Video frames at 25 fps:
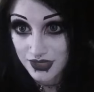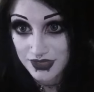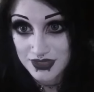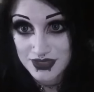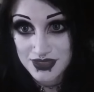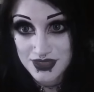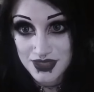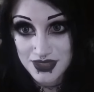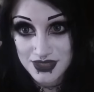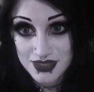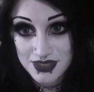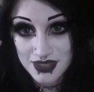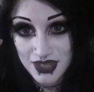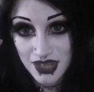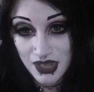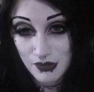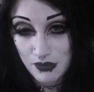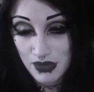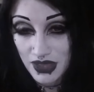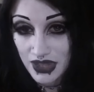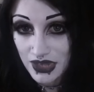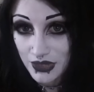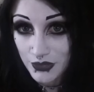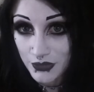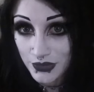Is this
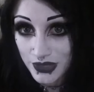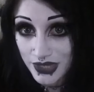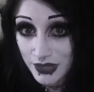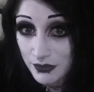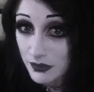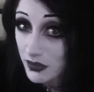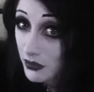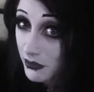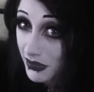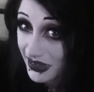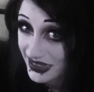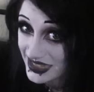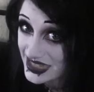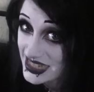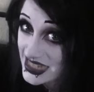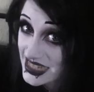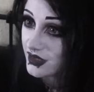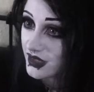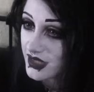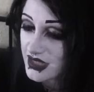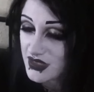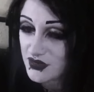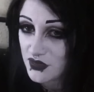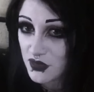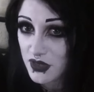Labello lip butter.
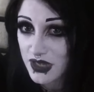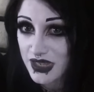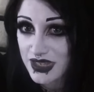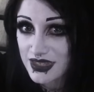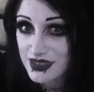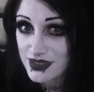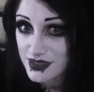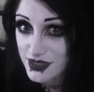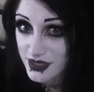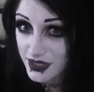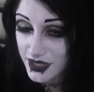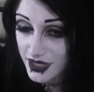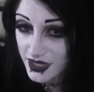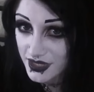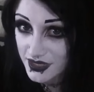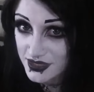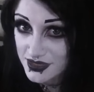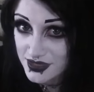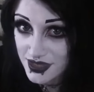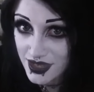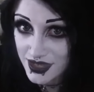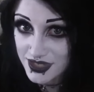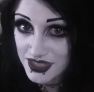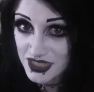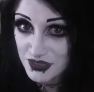It's very easy to get
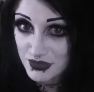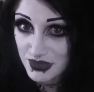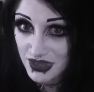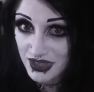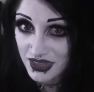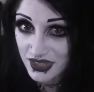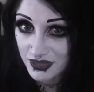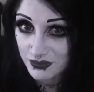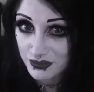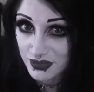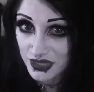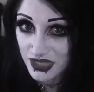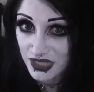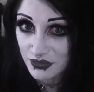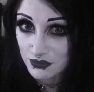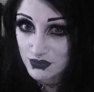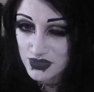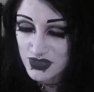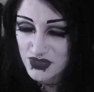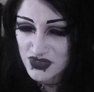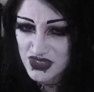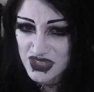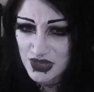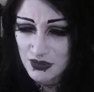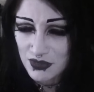excited about lip
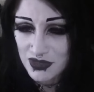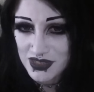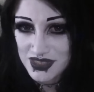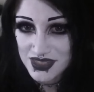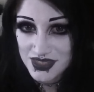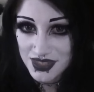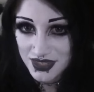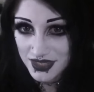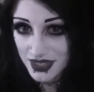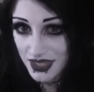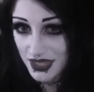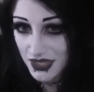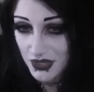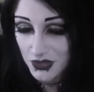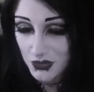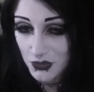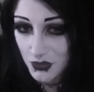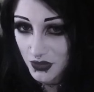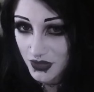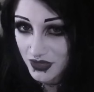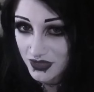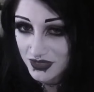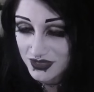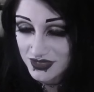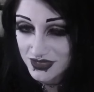balms. For some reason, I get
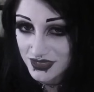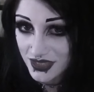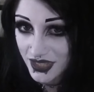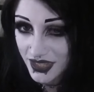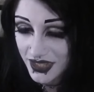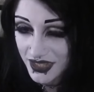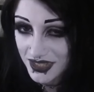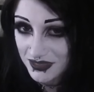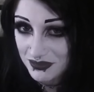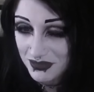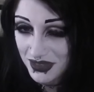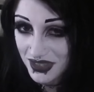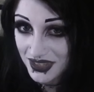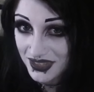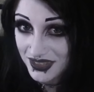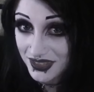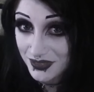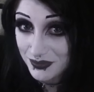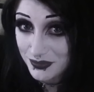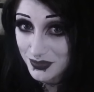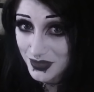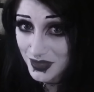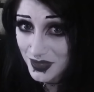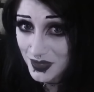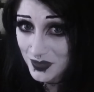quite excited about
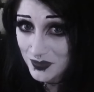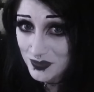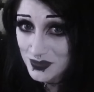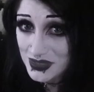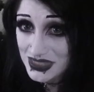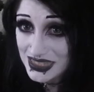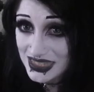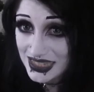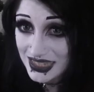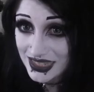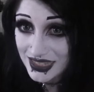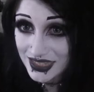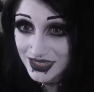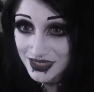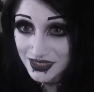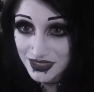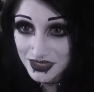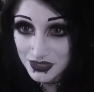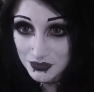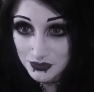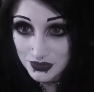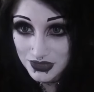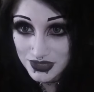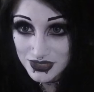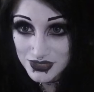lip balms.
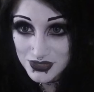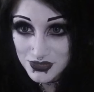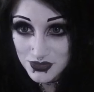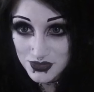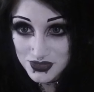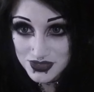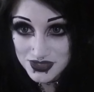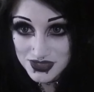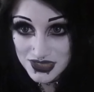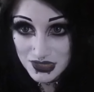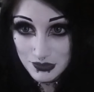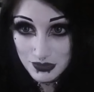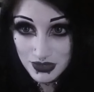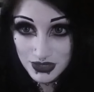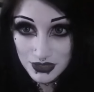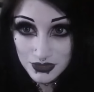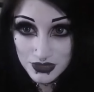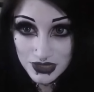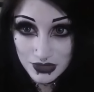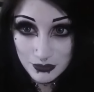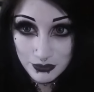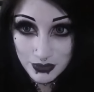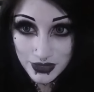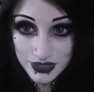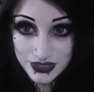Anyway, so this is Labello
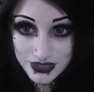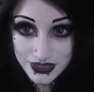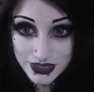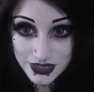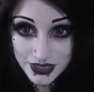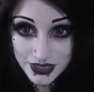lip butter,